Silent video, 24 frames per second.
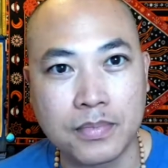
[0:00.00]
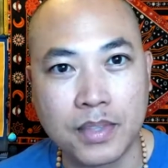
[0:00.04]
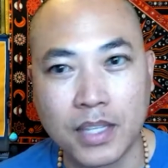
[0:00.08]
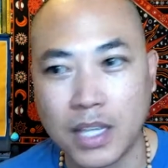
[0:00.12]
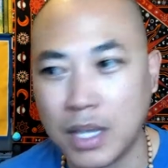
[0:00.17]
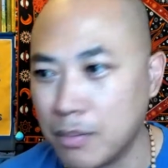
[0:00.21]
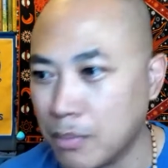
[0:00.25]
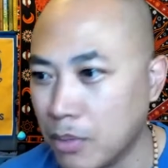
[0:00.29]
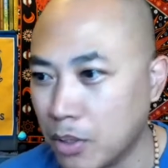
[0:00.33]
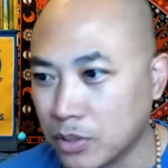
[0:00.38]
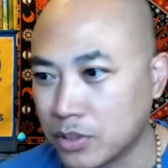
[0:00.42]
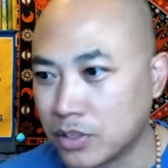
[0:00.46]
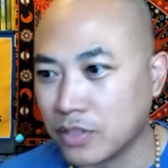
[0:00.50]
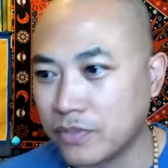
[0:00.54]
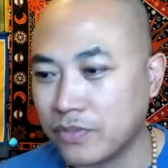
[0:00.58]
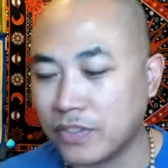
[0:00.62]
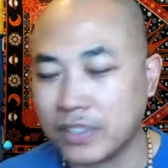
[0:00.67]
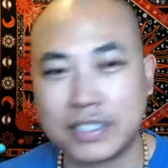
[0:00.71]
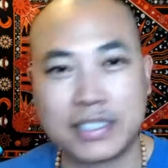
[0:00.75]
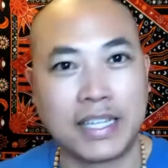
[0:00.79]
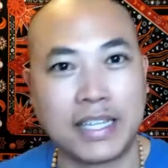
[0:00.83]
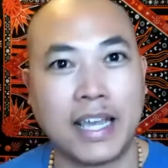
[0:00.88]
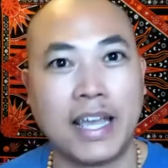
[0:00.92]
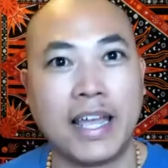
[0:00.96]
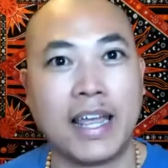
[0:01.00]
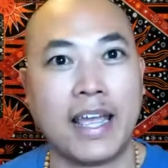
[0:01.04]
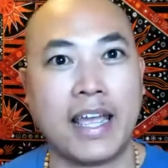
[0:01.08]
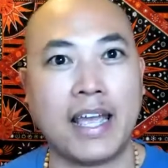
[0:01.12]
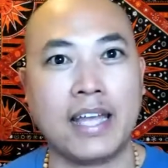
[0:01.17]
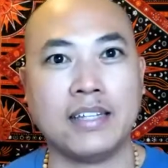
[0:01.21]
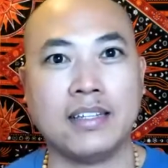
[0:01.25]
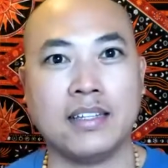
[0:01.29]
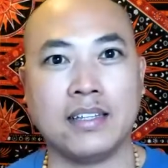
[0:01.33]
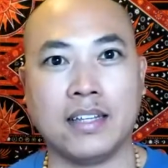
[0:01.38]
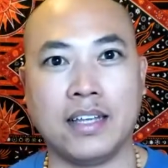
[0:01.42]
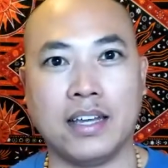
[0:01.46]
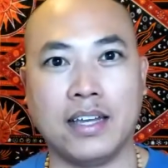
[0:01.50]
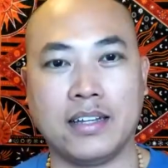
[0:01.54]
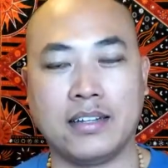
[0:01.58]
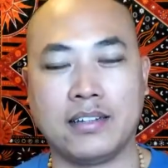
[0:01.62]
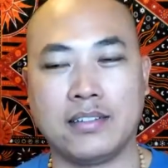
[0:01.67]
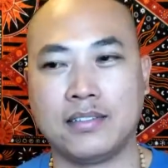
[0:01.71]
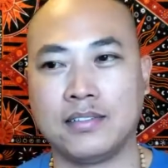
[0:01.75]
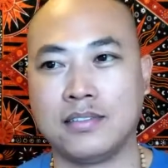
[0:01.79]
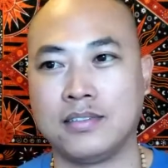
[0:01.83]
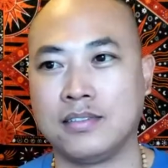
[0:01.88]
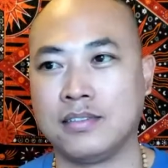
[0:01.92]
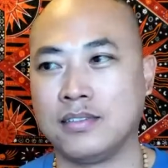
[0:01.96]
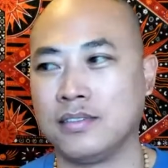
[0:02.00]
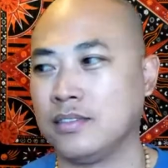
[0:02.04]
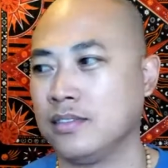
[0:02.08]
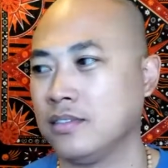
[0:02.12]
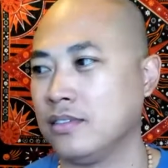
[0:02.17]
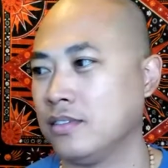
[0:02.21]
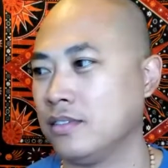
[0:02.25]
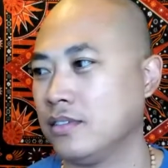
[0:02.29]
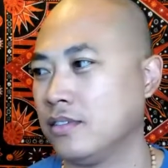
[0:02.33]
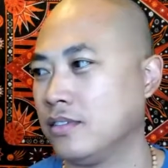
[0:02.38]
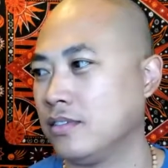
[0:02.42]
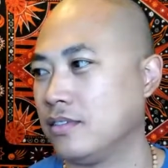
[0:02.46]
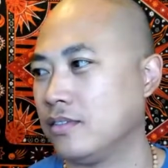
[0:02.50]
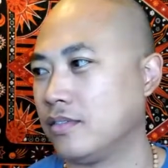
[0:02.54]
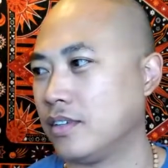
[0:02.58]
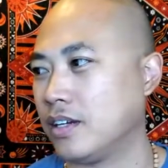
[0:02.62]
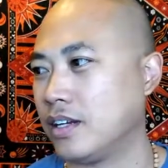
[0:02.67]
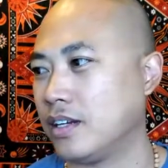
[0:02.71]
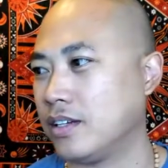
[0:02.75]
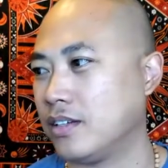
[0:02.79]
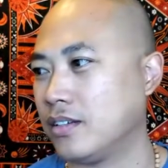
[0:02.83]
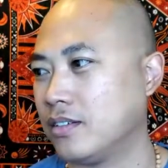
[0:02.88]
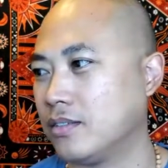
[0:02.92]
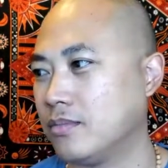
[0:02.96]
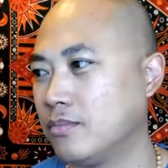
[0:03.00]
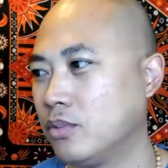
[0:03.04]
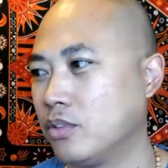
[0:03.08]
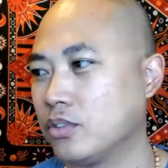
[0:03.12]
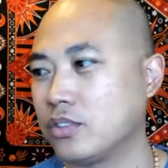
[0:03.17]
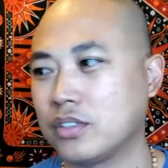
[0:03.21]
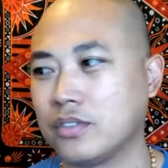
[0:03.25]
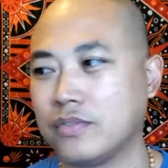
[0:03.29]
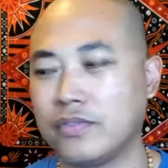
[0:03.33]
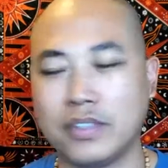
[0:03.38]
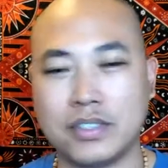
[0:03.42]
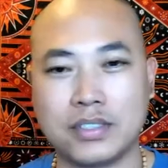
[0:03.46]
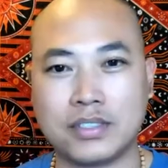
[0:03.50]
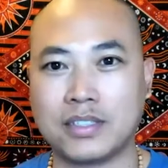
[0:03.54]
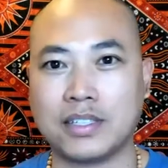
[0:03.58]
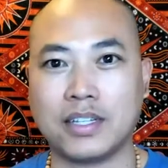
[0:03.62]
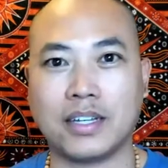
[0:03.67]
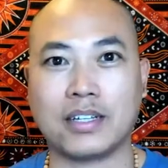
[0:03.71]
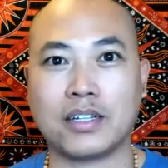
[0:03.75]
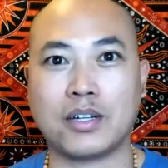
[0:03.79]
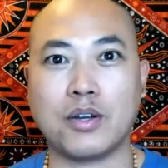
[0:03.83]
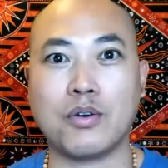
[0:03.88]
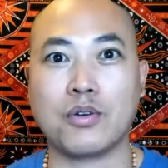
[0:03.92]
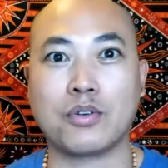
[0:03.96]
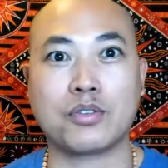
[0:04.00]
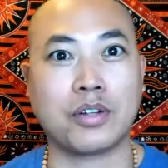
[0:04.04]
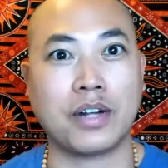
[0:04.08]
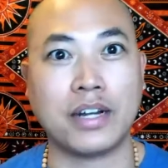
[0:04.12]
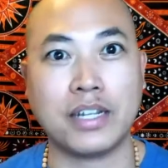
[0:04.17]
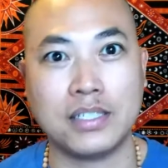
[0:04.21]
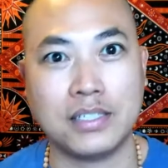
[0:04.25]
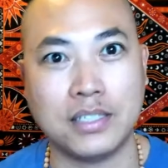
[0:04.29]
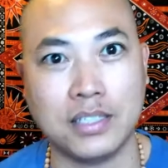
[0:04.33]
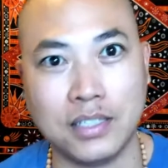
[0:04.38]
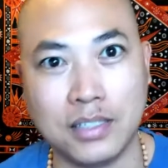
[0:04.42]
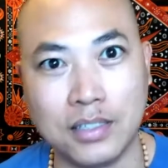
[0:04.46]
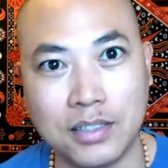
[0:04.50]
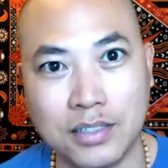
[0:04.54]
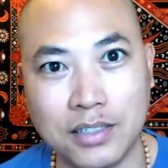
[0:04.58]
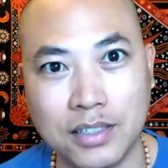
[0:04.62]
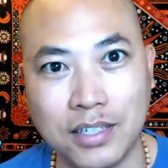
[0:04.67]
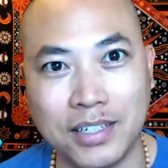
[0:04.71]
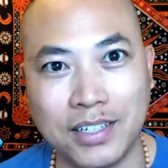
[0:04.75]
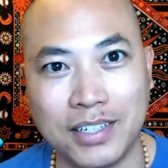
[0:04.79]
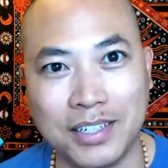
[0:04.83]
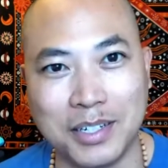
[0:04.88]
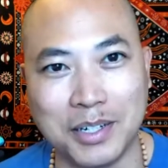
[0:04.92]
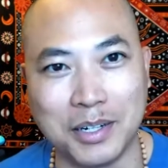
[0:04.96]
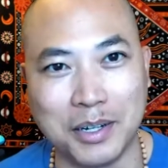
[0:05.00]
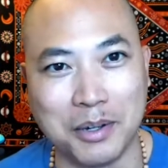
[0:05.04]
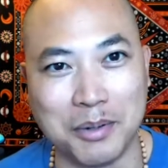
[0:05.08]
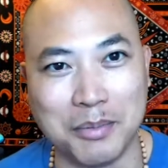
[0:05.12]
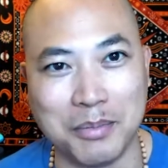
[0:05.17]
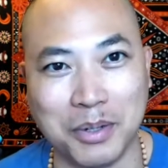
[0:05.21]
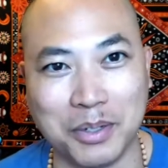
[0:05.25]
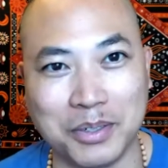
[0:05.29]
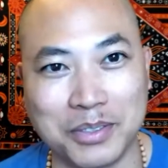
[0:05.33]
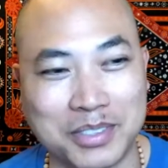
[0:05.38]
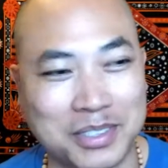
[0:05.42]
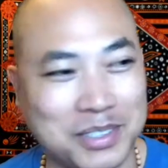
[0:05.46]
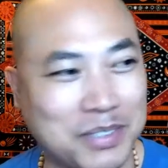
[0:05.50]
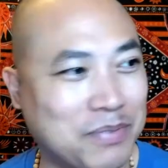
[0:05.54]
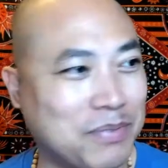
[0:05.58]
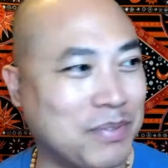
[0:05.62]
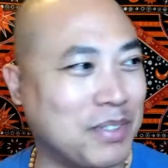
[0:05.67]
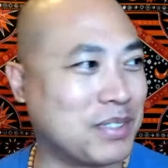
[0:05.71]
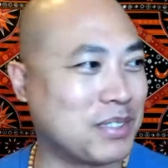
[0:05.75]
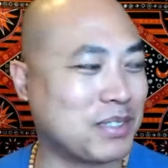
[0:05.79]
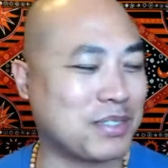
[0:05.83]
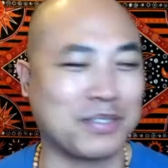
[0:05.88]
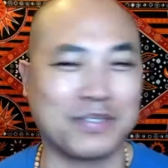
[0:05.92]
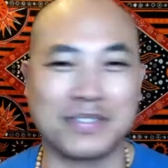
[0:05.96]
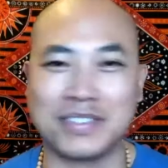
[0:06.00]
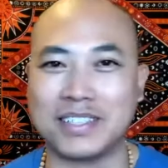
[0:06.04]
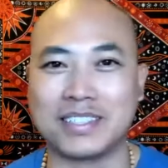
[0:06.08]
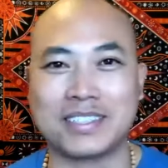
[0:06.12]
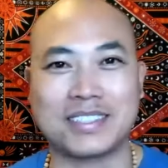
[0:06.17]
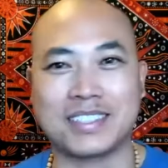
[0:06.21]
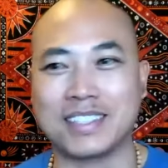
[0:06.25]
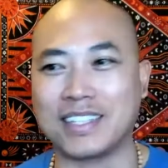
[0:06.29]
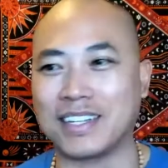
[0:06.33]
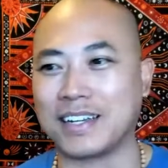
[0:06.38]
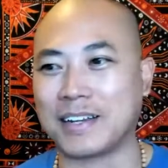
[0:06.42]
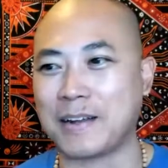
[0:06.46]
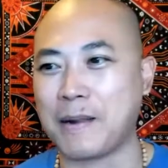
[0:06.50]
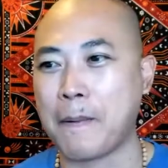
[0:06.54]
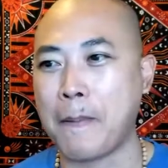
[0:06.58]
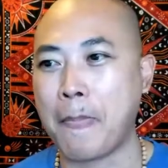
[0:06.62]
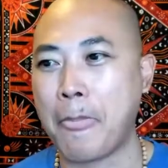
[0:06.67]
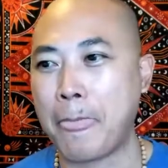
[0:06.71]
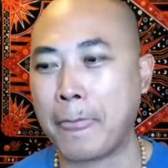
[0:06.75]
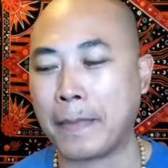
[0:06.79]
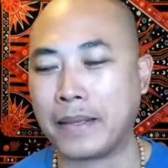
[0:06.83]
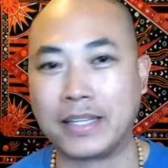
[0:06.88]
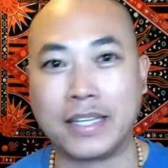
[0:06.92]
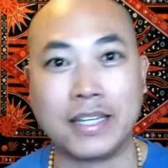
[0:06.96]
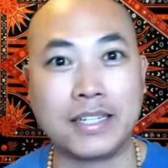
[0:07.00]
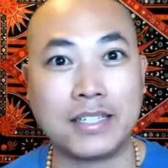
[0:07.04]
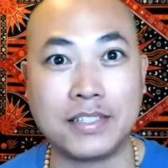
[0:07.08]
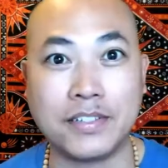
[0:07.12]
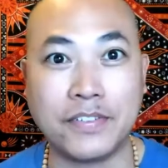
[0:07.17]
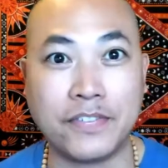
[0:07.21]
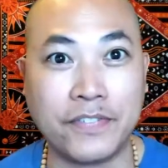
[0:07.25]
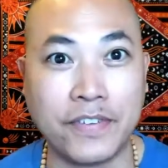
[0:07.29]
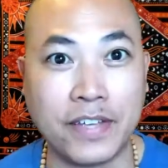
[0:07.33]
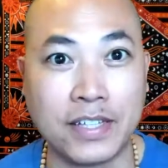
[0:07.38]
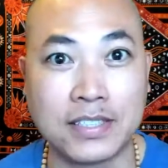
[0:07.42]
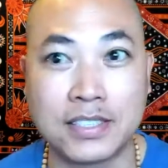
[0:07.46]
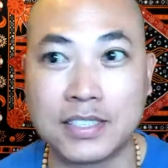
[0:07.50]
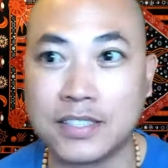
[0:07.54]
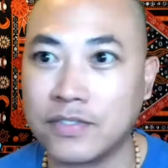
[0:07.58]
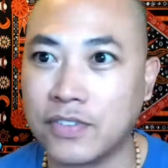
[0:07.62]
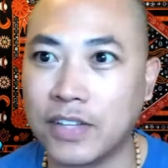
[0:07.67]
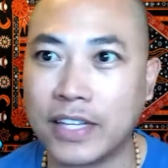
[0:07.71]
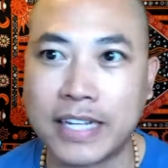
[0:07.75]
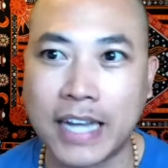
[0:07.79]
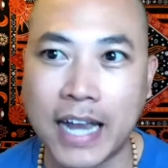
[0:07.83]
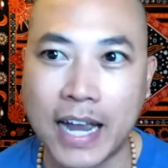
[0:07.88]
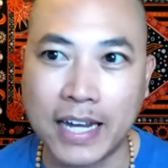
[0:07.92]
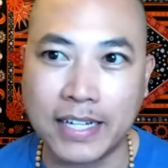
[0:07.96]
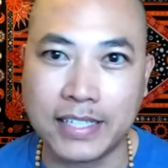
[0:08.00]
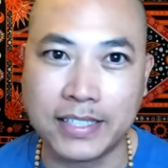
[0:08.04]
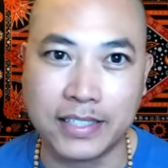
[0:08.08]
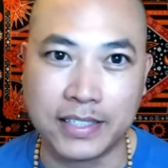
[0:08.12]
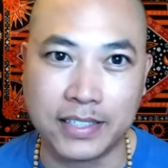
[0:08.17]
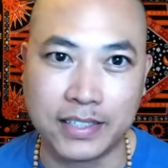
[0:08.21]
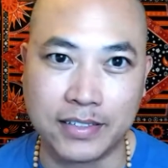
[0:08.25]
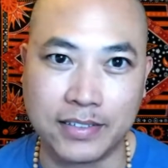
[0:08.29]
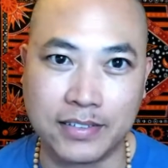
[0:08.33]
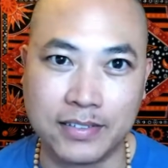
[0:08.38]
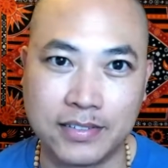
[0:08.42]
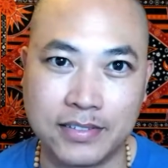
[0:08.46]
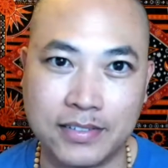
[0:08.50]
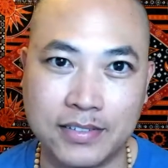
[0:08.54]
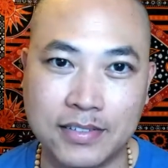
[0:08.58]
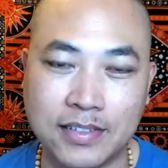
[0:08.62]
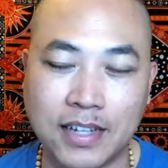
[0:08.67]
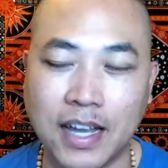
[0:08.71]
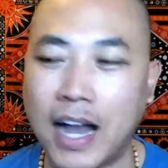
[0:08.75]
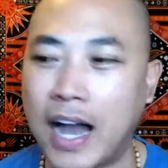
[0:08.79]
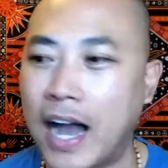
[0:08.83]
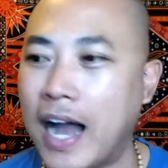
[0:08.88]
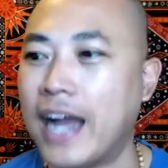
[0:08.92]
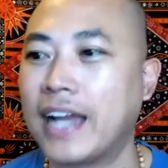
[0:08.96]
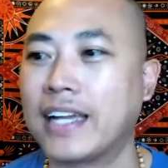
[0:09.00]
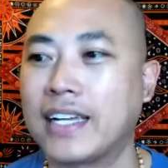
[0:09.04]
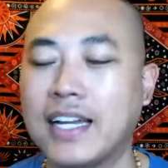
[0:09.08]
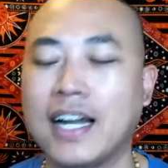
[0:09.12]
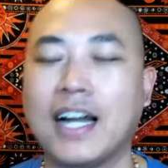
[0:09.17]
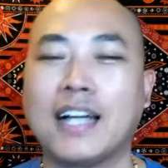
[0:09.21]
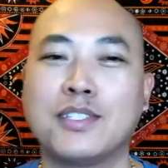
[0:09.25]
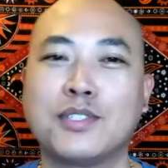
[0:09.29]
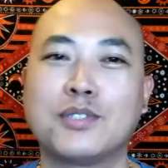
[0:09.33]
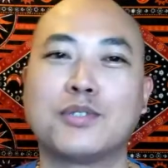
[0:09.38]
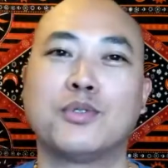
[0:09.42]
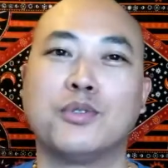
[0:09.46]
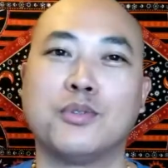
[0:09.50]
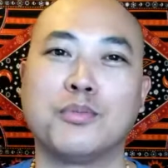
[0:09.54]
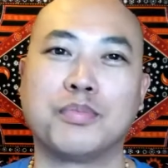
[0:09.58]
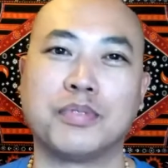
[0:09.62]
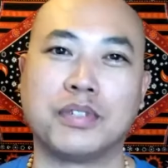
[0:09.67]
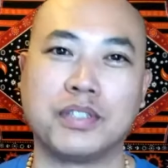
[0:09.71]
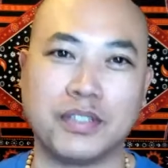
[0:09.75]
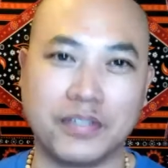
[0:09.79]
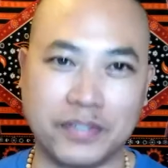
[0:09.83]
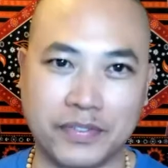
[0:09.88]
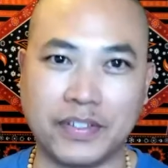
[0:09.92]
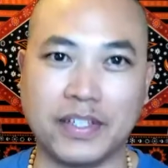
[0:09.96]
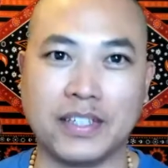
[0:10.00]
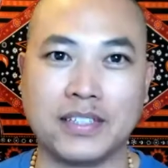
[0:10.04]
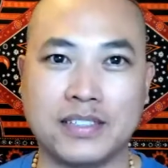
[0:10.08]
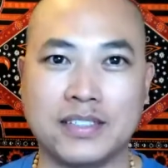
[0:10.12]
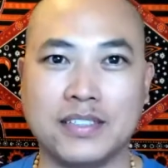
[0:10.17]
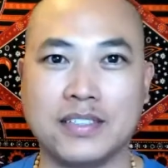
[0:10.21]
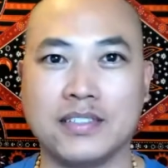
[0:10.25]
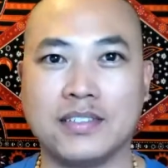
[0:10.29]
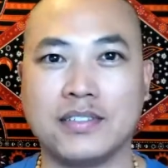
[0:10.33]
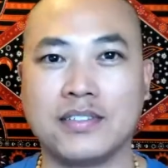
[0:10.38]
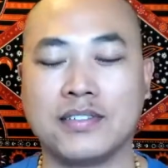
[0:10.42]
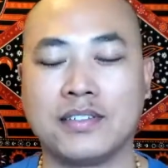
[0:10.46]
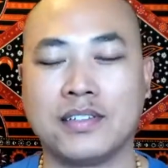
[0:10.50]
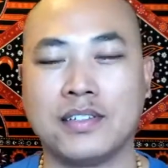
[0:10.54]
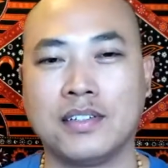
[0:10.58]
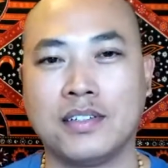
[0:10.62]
And most of us can't handle that. Right? Most of us like go crazy. Most of us like get defensive like I did. I got super defensive.